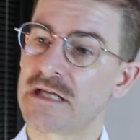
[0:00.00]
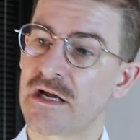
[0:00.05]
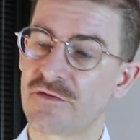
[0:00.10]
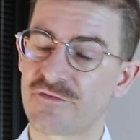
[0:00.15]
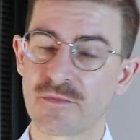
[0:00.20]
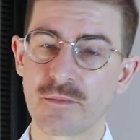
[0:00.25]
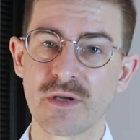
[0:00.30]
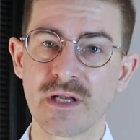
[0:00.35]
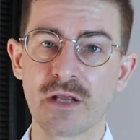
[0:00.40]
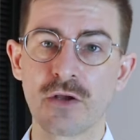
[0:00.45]
Now,
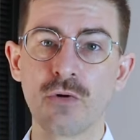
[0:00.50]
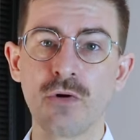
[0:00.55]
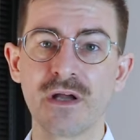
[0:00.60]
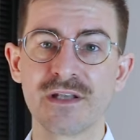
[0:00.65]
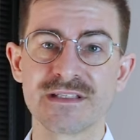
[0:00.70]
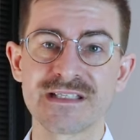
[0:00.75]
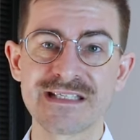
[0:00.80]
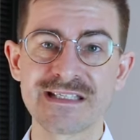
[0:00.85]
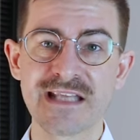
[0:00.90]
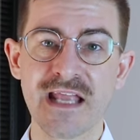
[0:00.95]
if I'm going to go
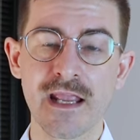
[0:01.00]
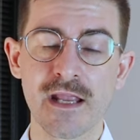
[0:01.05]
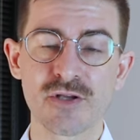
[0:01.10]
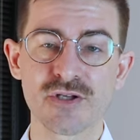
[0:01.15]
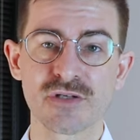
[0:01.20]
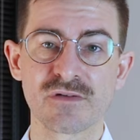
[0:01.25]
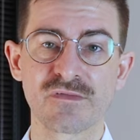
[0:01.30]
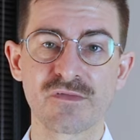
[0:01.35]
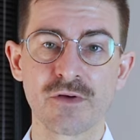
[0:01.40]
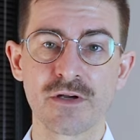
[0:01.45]
on
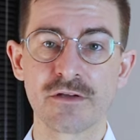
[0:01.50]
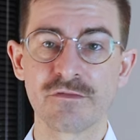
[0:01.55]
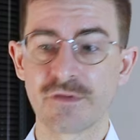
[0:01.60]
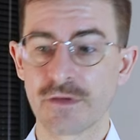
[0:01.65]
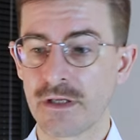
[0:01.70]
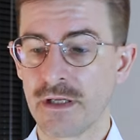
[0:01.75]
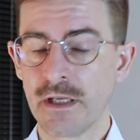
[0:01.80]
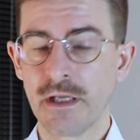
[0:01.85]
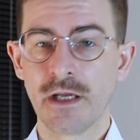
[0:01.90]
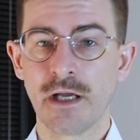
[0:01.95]
stage in front
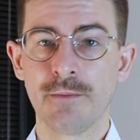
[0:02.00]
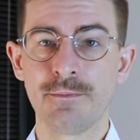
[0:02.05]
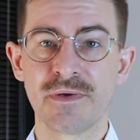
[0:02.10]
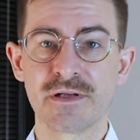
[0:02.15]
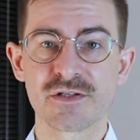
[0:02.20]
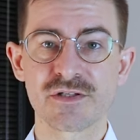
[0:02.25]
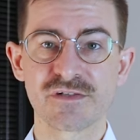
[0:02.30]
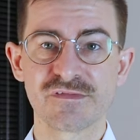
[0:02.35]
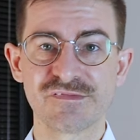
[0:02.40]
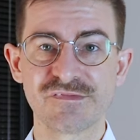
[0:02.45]
of a, a
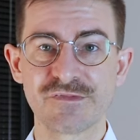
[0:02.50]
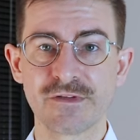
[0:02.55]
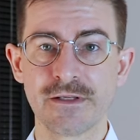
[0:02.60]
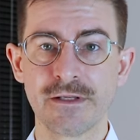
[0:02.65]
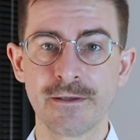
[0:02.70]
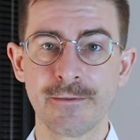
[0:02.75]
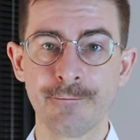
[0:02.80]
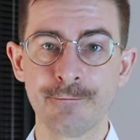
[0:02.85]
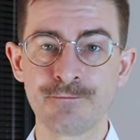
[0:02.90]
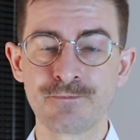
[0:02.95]
bunch of
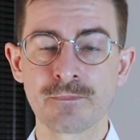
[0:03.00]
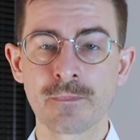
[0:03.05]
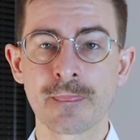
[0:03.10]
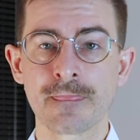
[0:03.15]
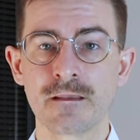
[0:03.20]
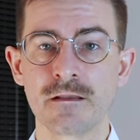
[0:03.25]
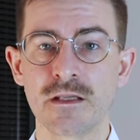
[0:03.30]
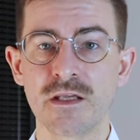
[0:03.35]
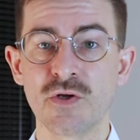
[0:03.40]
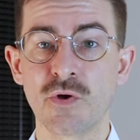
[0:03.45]
um,
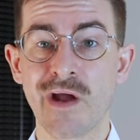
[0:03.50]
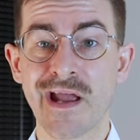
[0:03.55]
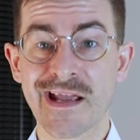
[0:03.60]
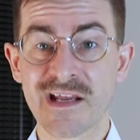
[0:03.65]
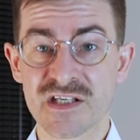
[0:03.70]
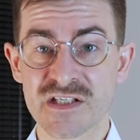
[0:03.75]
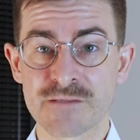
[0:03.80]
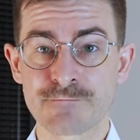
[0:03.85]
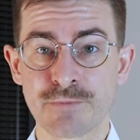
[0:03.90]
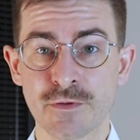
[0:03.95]
you know
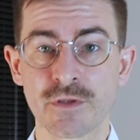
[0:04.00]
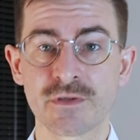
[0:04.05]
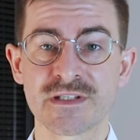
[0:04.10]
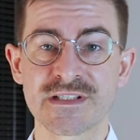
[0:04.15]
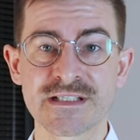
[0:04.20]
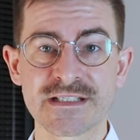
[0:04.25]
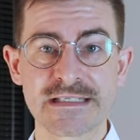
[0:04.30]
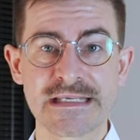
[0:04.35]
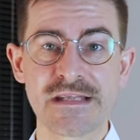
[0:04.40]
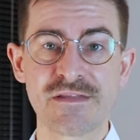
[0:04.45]

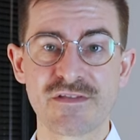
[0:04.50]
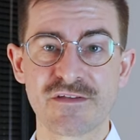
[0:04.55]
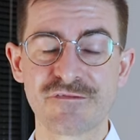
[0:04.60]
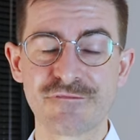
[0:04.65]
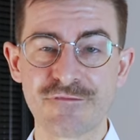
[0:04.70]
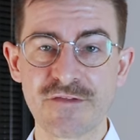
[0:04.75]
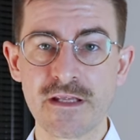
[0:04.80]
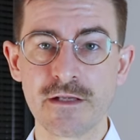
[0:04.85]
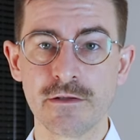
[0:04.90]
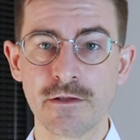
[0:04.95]
experts in the
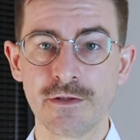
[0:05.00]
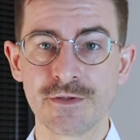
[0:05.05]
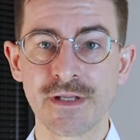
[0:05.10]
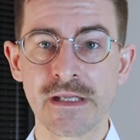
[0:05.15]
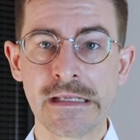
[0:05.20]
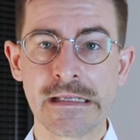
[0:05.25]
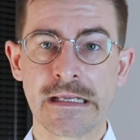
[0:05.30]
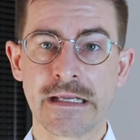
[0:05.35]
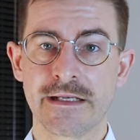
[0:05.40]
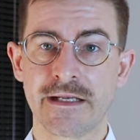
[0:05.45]

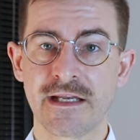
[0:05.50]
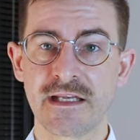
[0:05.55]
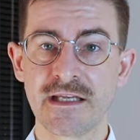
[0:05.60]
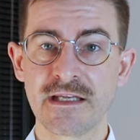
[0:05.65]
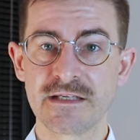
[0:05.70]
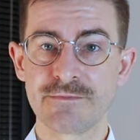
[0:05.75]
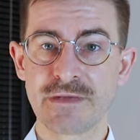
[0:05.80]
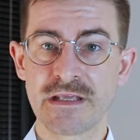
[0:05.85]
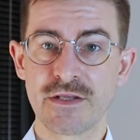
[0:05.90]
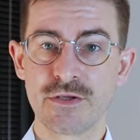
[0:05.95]
field, and I
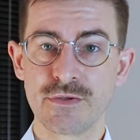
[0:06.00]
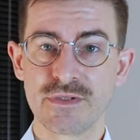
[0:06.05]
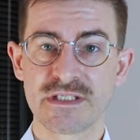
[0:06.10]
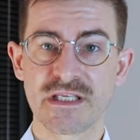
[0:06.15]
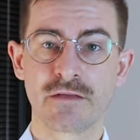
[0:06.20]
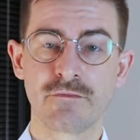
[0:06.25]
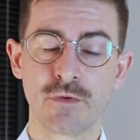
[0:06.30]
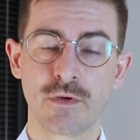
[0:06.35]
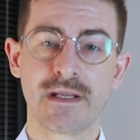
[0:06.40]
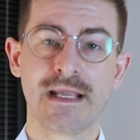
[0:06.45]
need to be
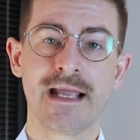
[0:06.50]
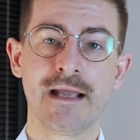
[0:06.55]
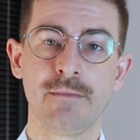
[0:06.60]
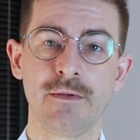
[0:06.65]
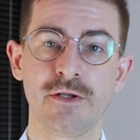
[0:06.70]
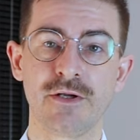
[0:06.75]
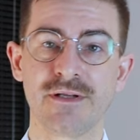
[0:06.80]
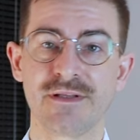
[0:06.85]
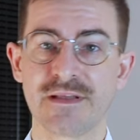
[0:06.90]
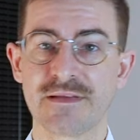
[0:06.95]
using
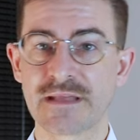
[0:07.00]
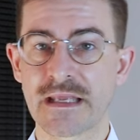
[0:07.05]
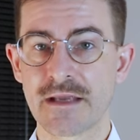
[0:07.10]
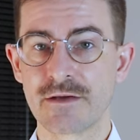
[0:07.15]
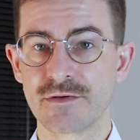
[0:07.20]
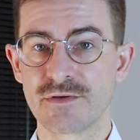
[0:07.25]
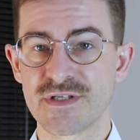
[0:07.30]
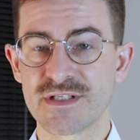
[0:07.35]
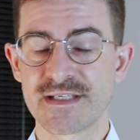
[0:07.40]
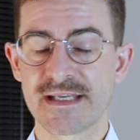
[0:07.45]
vocabulary that they
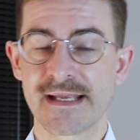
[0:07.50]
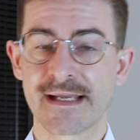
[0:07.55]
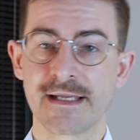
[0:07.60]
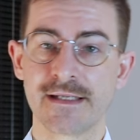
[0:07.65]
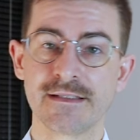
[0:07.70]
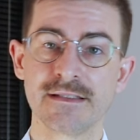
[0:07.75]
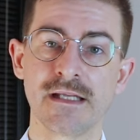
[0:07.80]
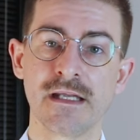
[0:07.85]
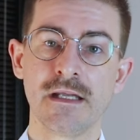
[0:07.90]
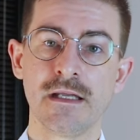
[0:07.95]

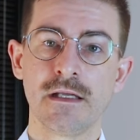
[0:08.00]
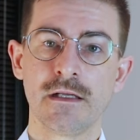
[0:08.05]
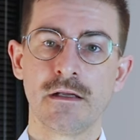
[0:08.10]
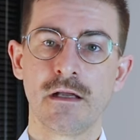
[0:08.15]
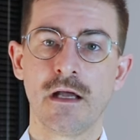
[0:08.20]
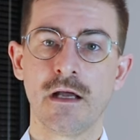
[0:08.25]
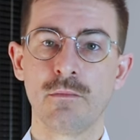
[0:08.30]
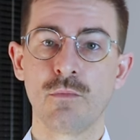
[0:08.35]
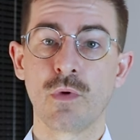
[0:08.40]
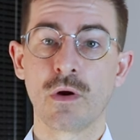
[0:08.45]
understand,
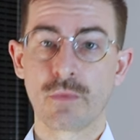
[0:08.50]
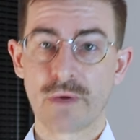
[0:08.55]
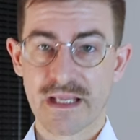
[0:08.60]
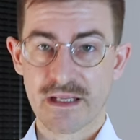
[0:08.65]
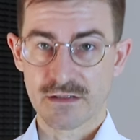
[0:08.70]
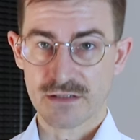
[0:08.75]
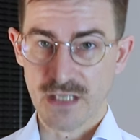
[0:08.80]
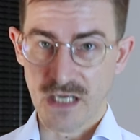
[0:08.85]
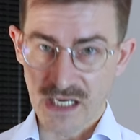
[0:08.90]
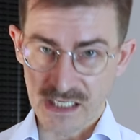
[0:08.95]
uh, where we
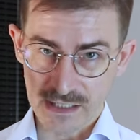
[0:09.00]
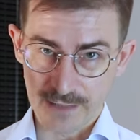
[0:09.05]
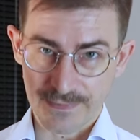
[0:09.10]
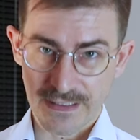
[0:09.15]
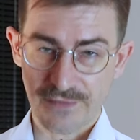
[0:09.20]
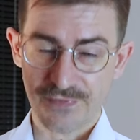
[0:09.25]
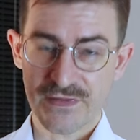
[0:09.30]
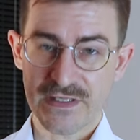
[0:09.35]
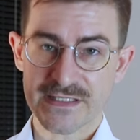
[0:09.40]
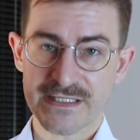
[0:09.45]
can talk
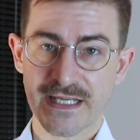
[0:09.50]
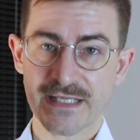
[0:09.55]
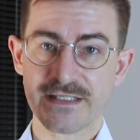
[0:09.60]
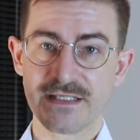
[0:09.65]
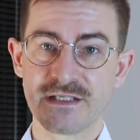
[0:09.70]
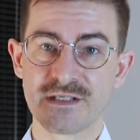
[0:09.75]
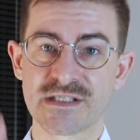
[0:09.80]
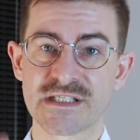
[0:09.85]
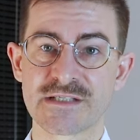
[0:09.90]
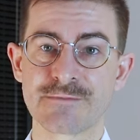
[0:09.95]
about these
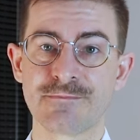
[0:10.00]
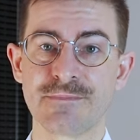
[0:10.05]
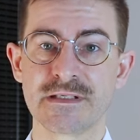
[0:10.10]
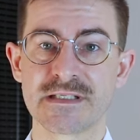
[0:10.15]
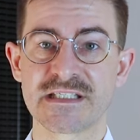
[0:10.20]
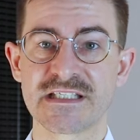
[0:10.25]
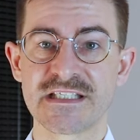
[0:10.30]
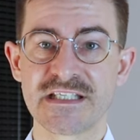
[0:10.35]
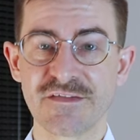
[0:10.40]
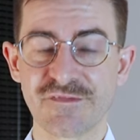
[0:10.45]
ideas
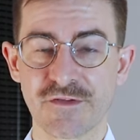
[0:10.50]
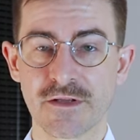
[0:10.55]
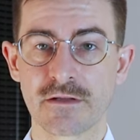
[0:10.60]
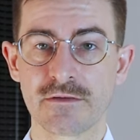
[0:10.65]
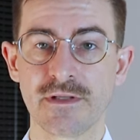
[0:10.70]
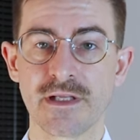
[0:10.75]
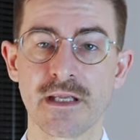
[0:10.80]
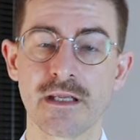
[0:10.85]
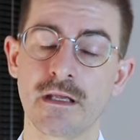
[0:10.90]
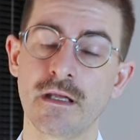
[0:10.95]

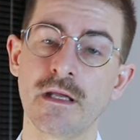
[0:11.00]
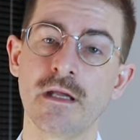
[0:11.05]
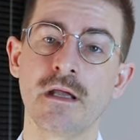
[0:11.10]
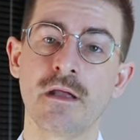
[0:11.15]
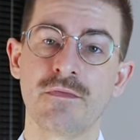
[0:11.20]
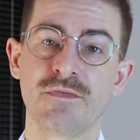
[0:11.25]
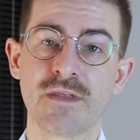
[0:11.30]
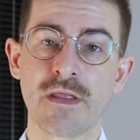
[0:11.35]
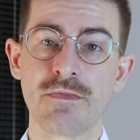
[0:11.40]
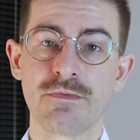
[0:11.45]
specifically,
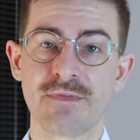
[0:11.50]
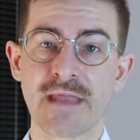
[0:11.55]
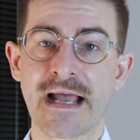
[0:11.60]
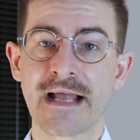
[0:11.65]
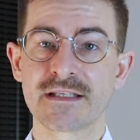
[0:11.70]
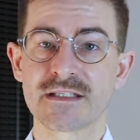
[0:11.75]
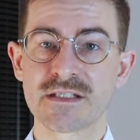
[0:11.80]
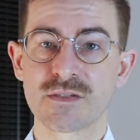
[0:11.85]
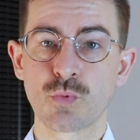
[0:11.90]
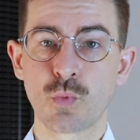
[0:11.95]
then
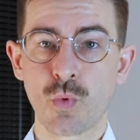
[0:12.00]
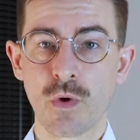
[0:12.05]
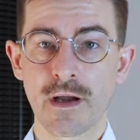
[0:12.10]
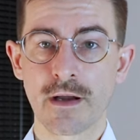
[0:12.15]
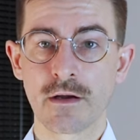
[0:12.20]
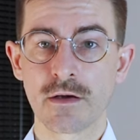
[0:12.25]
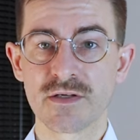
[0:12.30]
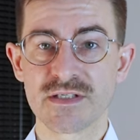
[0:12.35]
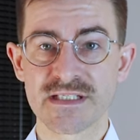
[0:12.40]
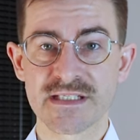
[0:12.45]
that's
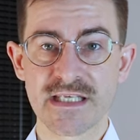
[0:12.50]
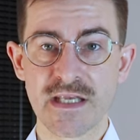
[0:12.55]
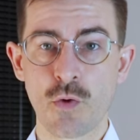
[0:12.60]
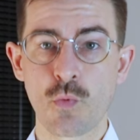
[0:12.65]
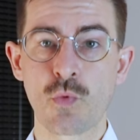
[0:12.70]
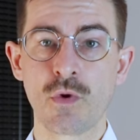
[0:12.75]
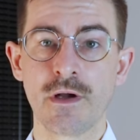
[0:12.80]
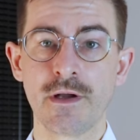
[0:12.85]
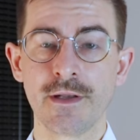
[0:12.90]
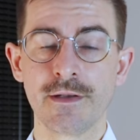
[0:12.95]
where
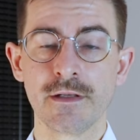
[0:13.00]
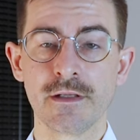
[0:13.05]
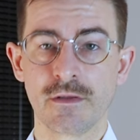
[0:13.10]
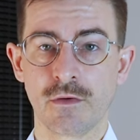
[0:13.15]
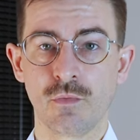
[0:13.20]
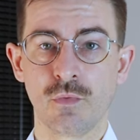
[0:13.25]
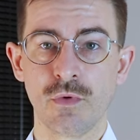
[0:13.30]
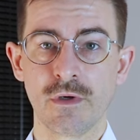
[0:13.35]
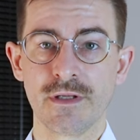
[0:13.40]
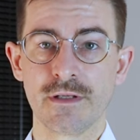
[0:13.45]

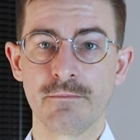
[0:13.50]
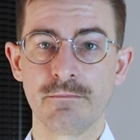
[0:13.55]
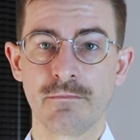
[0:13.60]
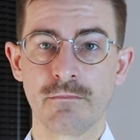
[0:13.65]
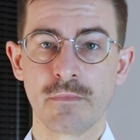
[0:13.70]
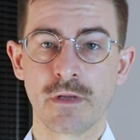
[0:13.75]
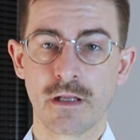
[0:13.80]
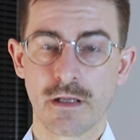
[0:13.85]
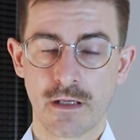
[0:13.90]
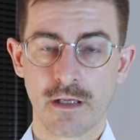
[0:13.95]
C1 would
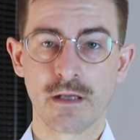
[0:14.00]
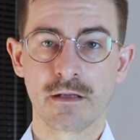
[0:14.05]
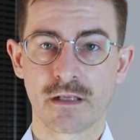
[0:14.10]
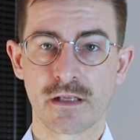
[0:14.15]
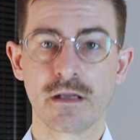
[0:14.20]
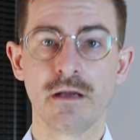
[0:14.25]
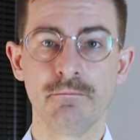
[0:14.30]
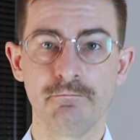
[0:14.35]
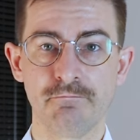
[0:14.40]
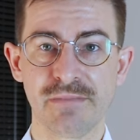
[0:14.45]
uh,
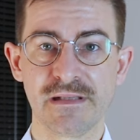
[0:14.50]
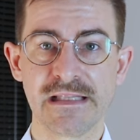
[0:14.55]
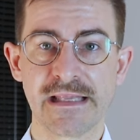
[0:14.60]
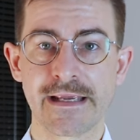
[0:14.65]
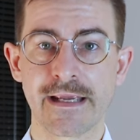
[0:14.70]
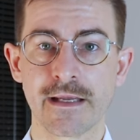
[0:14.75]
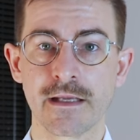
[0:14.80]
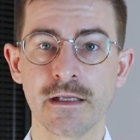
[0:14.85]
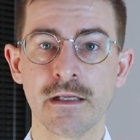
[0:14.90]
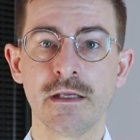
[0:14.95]
come
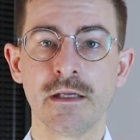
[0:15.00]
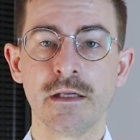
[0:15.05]
play